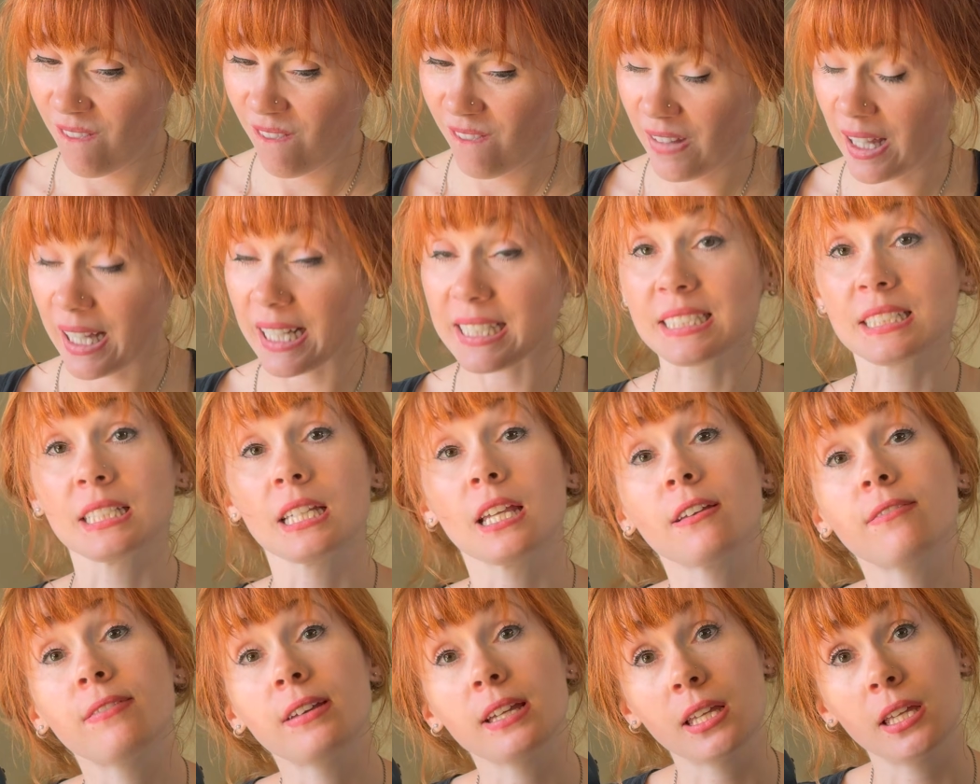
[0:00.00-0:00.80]
Let's see
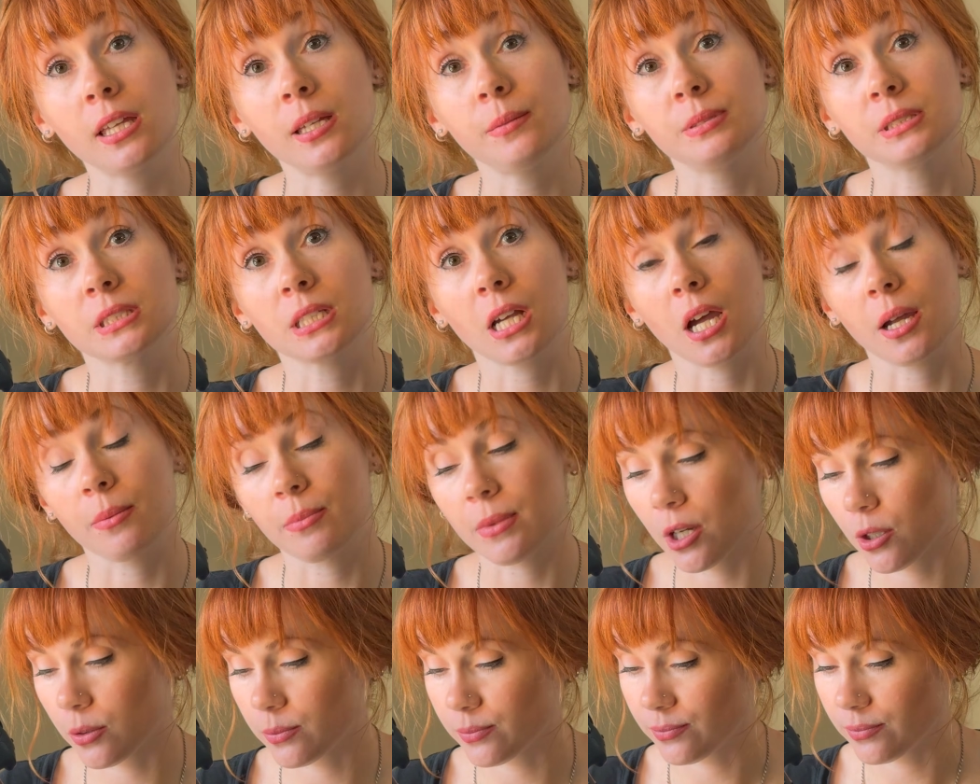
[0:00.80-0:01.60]
if it keeps time
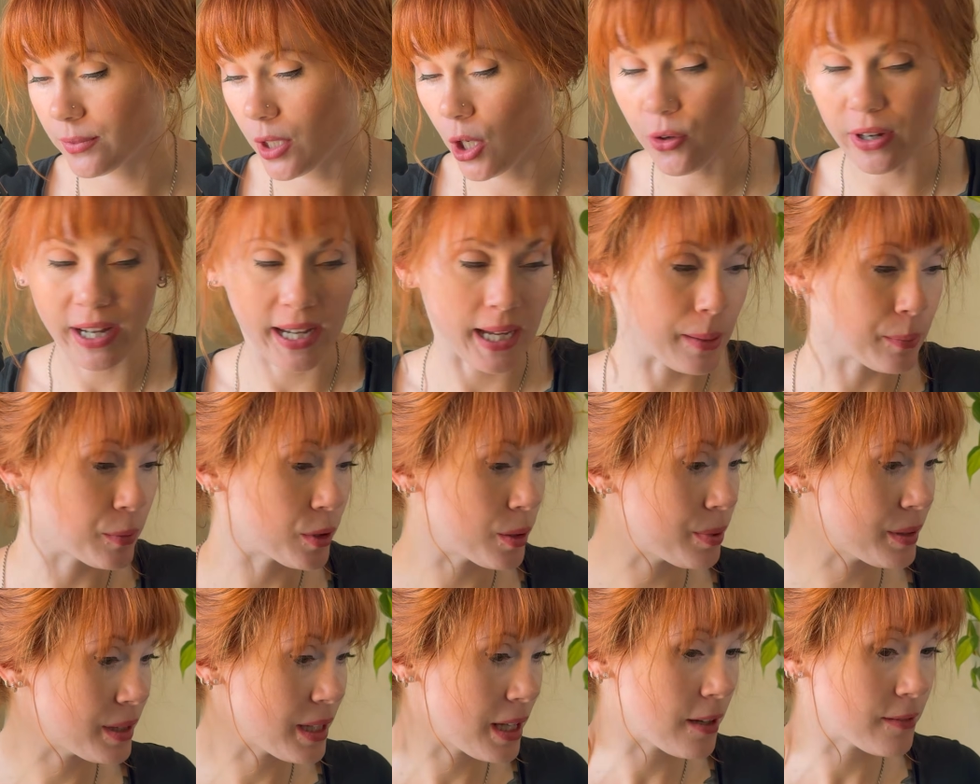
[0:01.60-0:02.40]
now. Okay, I'm gonna
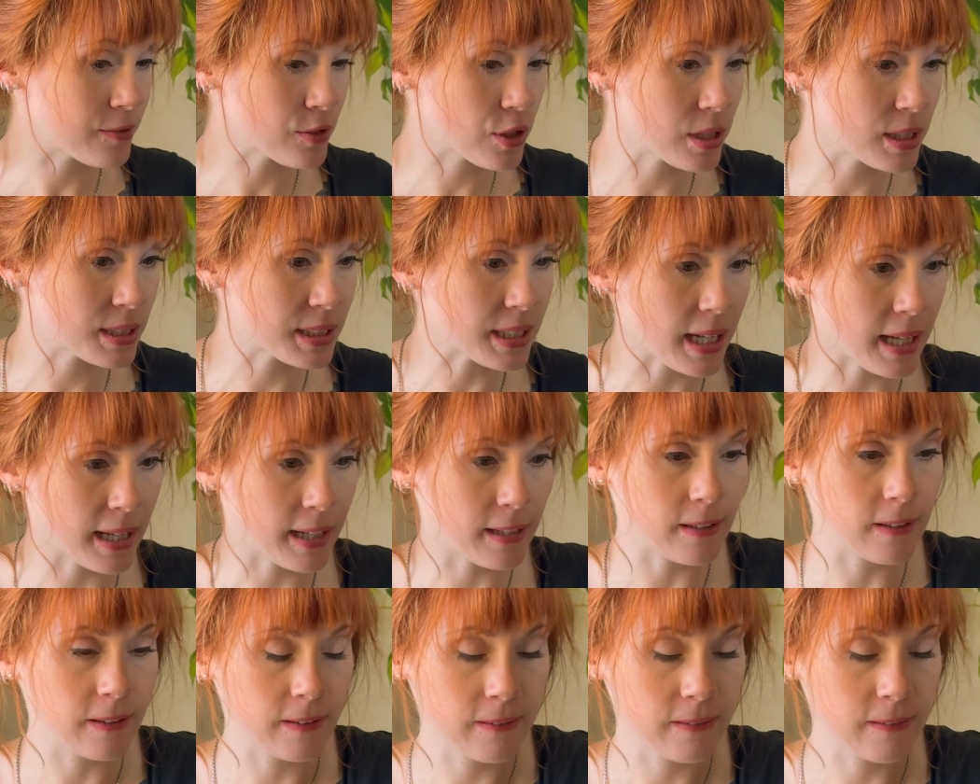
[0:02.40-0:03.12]
put that off to the side.